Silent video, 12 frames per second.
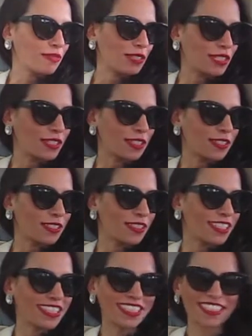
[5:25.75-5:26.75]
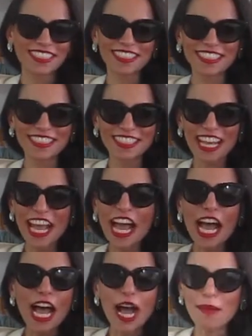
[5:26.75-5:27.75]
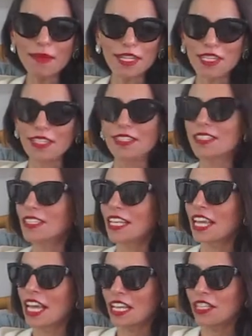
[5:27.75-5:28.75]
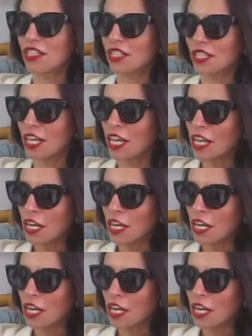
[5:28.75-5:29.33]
because I'm not gonna say aging.